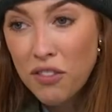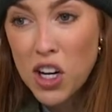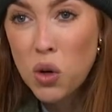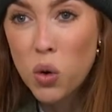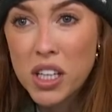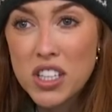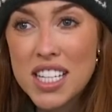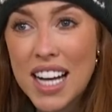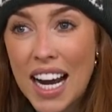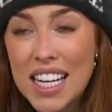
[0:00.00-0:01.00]
Very cold here
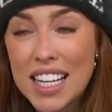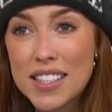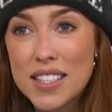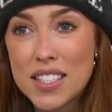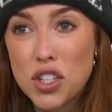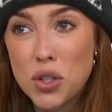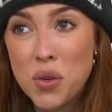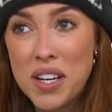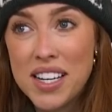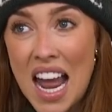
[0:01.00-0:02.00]
tonight. It gets
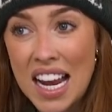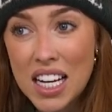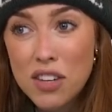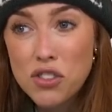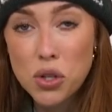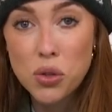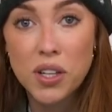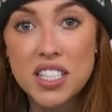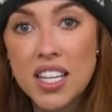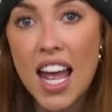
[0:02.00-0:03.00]
to -2
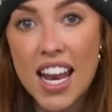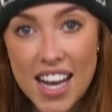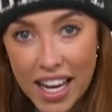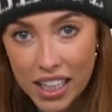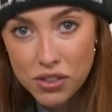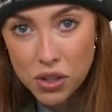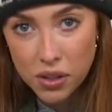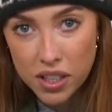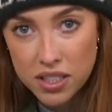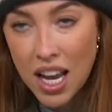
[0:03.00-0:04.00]
degrees. -2
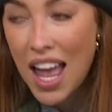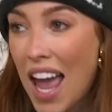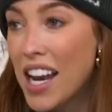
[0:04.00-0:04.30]
degrees.